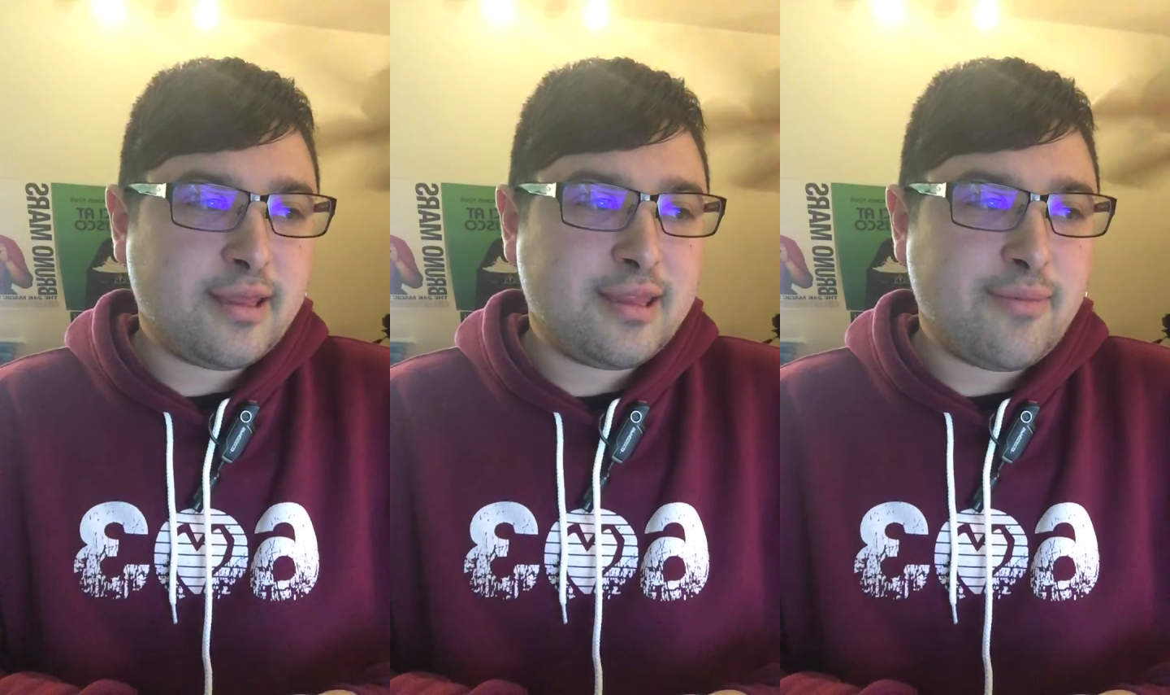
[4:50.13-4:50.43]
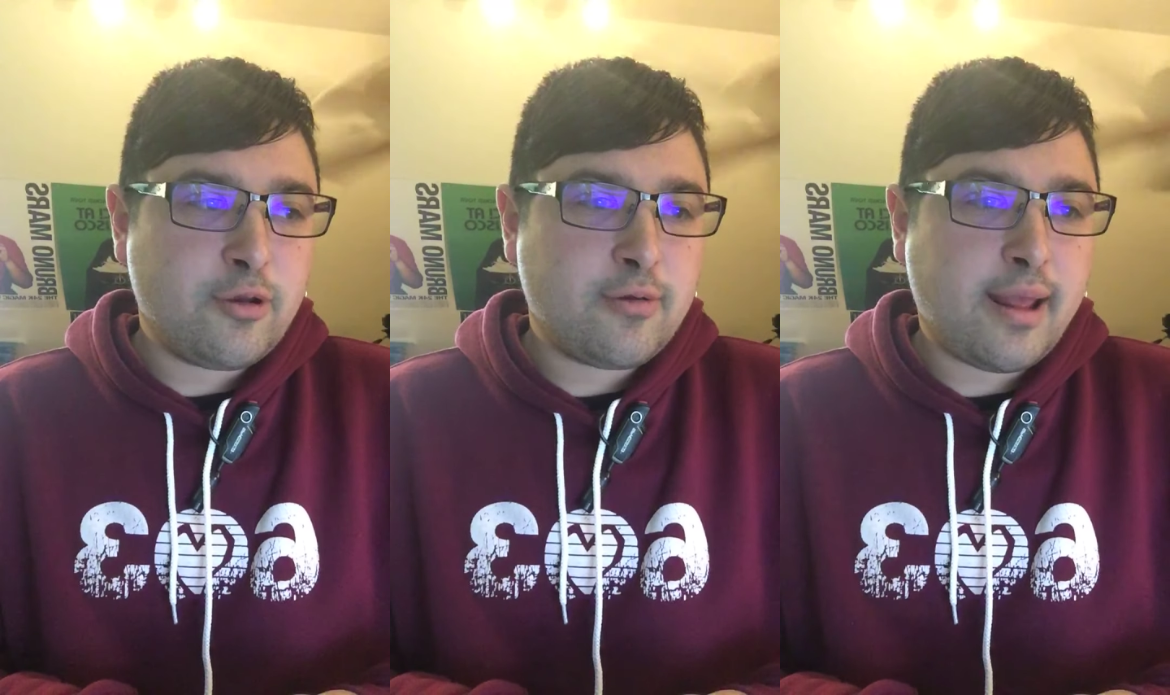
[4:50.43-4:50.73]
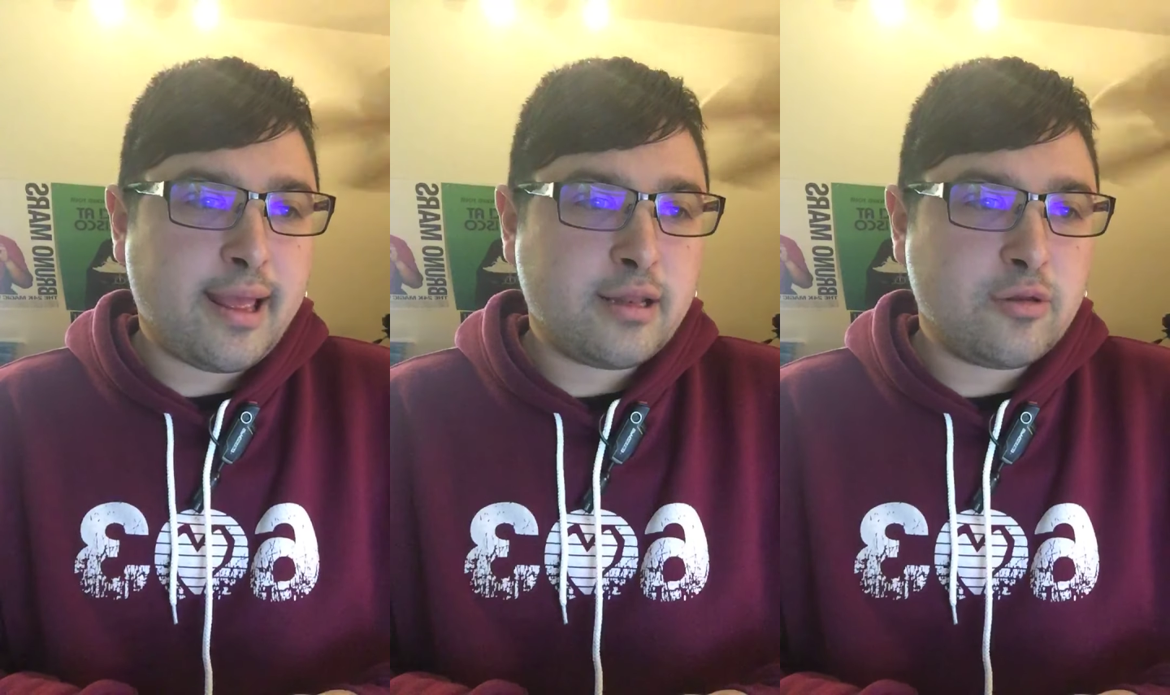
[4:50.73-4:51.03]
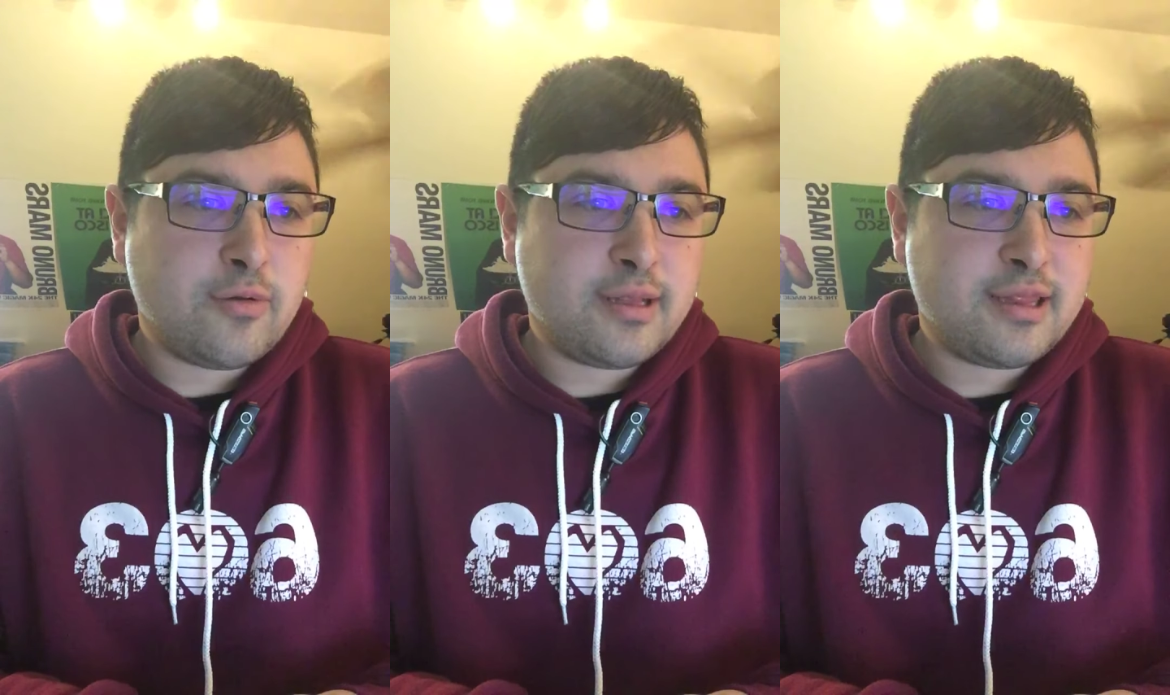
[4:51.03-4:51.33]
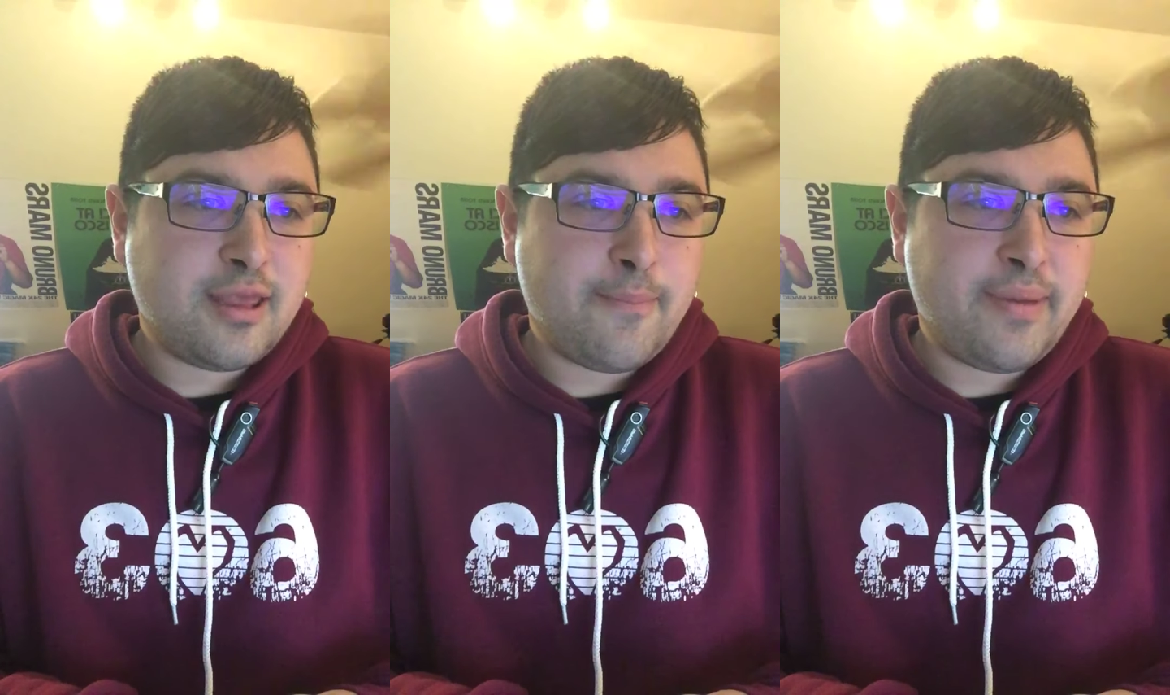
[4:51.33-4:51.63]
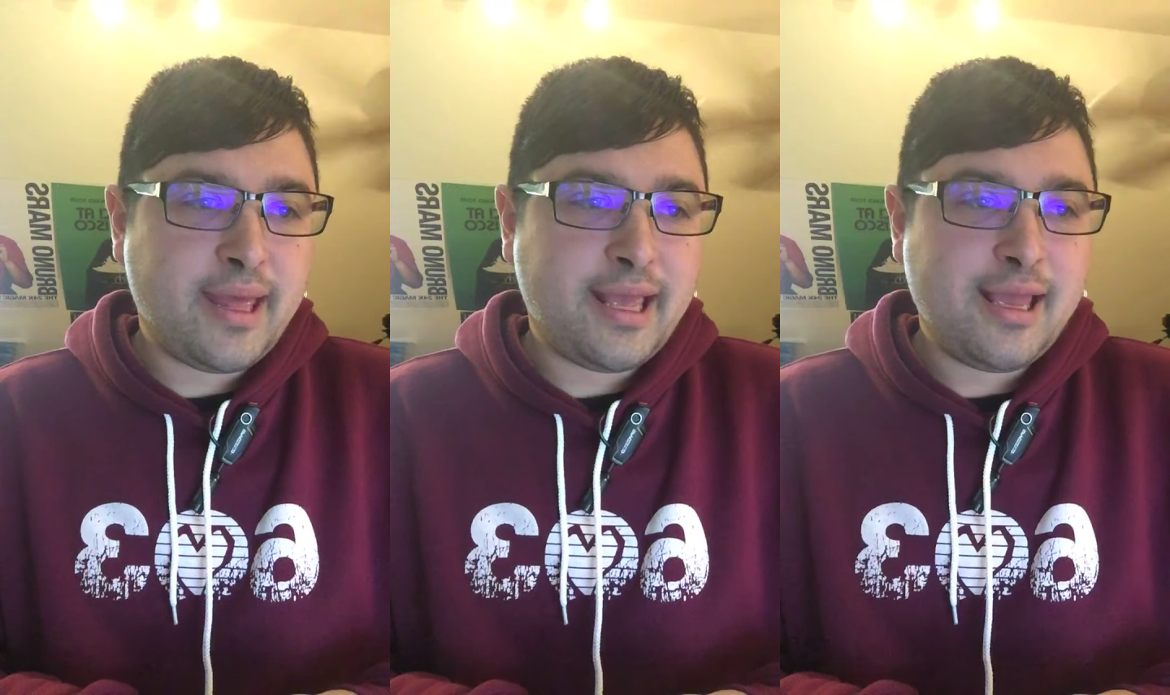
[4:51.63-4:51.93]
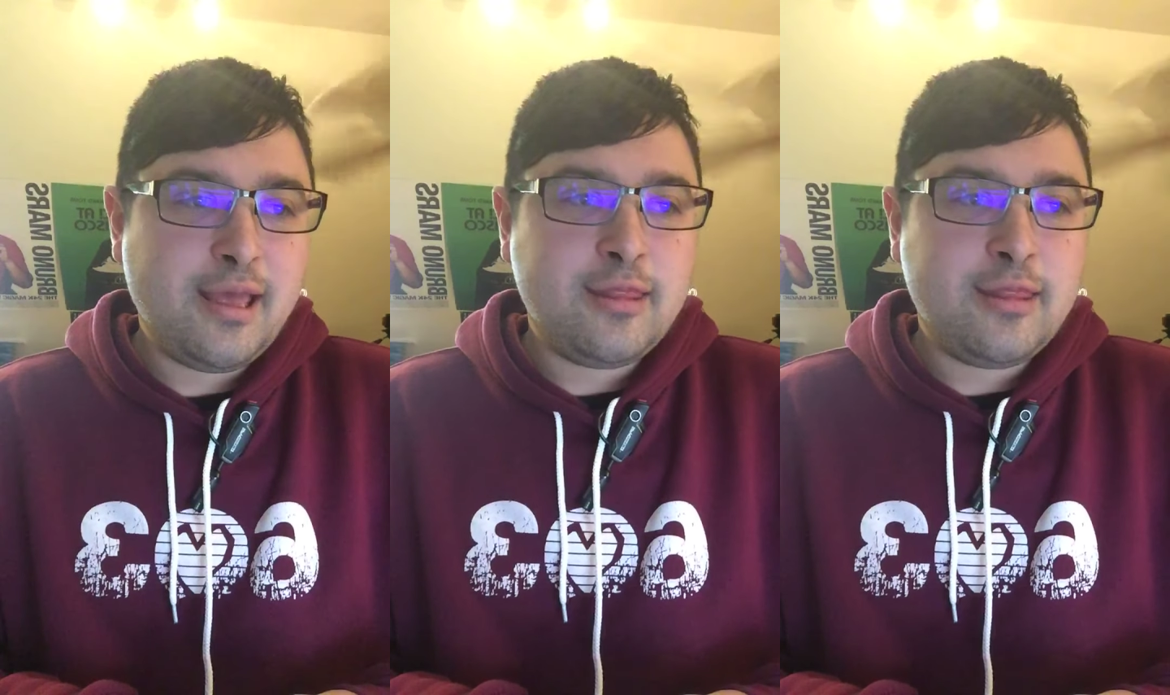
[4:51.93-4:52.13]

Democrat endorsed by